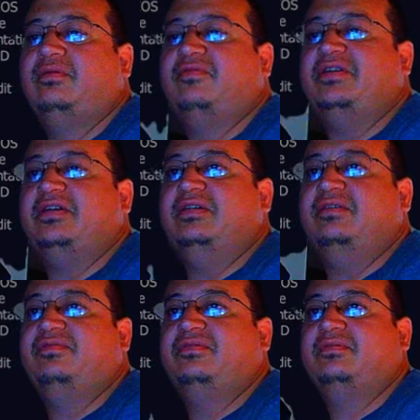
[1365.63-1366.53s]

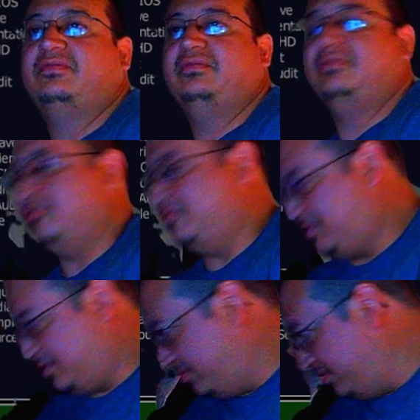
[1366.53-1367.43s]
Five. Oops,
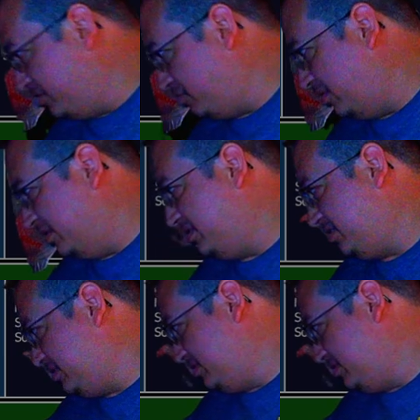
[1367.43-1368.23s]
don't need it twice.